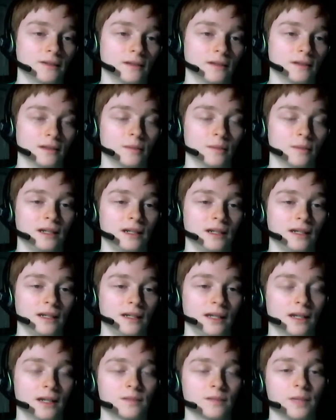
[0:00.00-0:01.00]
The
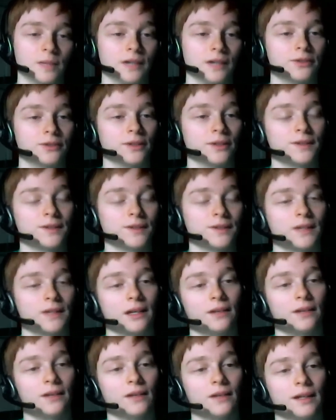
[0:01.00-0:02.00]
P90X mantra is kind
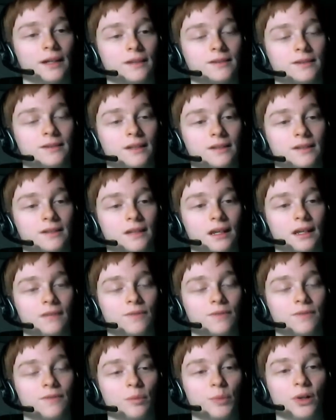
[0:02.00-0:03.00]
of like 6 to 8
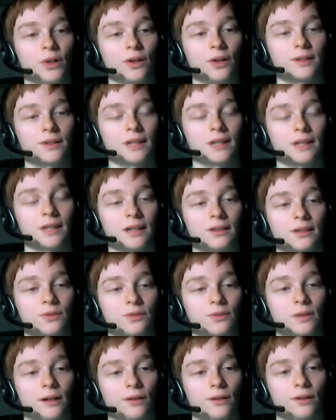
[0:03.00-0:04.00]
for bulk, 10 to
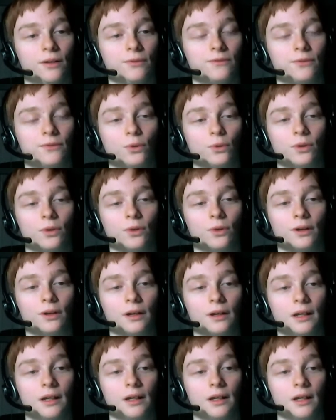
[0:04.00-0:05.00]
12 for
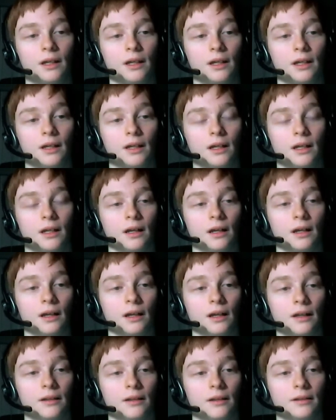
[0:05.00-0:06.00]

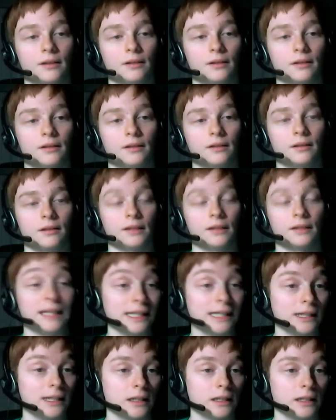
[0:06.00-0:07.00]
uh,
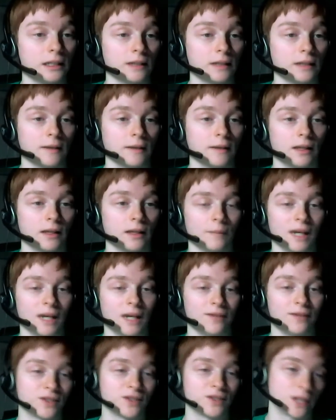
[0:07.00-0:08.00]
lean.
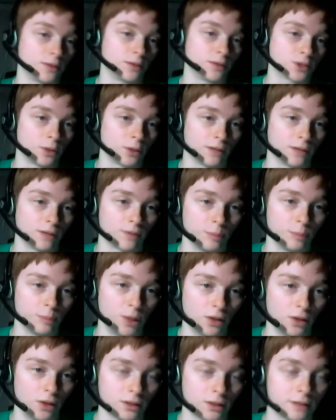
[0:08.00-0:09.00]
Obviously, I was going for
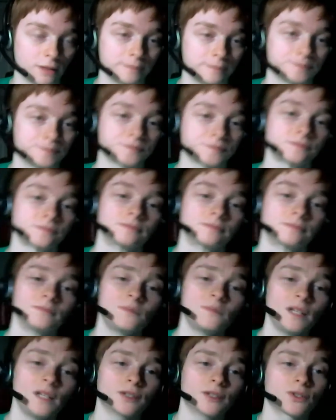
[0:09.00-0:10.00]
bulk,
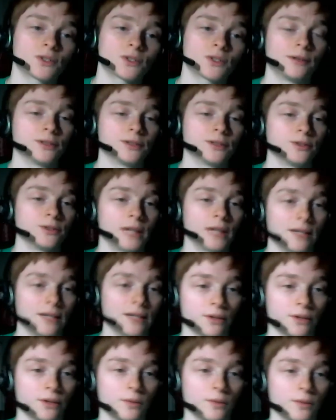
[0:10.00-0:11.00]
so I would do a
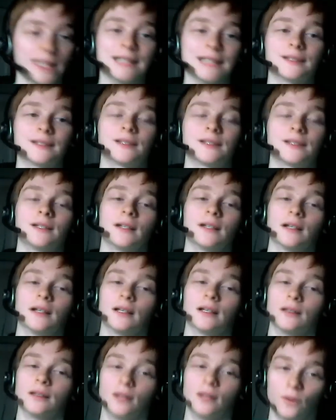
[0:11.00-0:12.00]
heavier weight,
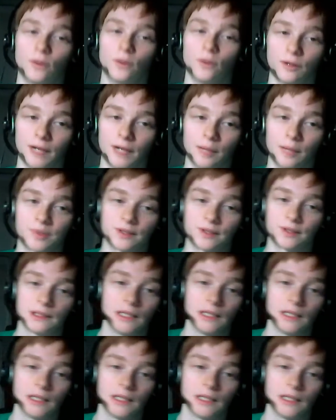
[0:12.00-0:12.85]
lower reps.